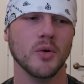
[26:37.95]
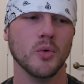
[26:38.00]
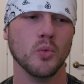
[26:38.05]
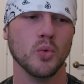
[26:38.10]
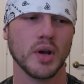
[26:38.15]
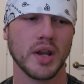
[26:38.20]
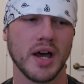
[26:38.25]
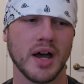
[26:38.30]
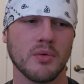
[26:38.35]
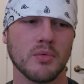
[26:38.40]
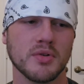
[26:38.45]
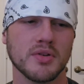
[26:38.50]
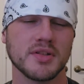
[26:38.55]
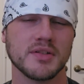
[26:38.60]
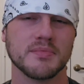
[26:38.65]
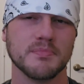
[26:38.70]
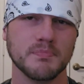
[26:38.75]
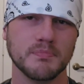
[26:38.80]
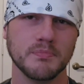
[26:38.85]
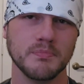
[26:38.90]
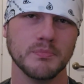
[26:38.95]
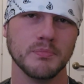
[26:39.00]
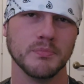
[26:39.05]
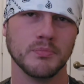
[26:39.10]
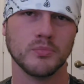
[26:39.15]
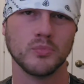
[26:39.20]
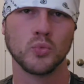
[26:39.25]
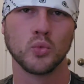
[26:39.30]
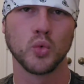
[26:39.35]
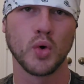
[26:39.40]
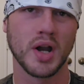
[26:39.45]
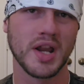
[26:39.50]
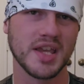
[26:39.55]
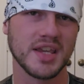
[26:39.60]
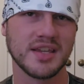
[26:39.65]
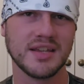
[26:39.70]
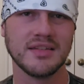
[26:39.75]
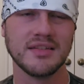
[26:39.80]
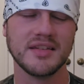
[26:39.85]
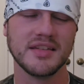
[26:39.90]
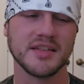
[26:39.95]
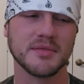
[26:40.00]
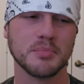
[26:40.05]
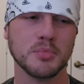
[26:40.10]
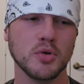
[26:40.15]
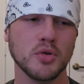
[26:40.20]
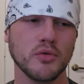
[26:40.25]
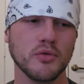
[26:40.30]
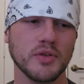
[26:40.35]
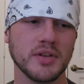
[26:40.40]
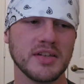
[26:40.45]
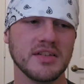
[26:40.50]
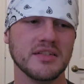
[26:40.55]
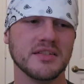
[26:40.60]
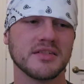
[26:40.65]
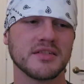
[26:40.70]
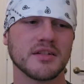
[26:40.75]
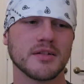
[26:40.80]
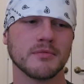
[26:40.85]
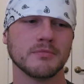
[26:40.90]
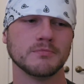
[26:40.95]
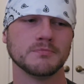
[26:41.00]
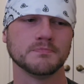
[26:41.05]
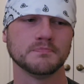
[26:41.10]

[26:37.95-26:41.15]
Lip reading: when I was ranking these movies,